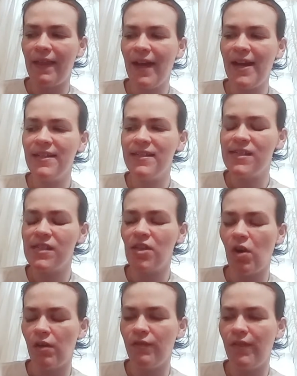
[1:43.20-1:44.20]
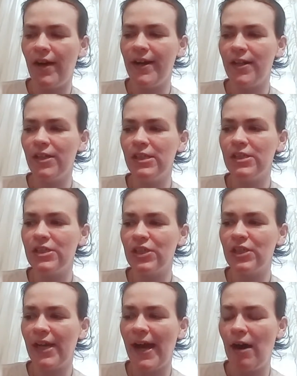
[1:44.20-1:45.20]
I like
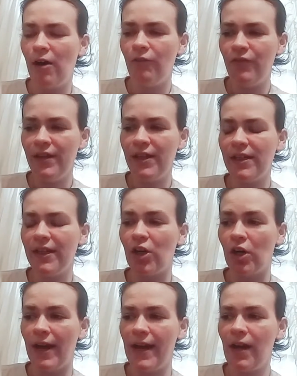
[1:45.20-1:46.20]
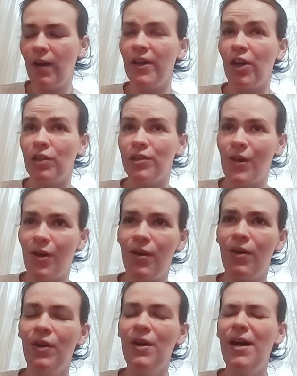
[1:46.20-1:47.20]
Starfire's outfit and her hair and her
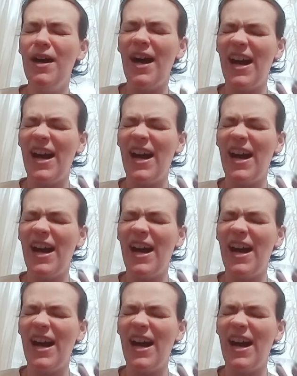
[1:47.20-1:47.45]
doll.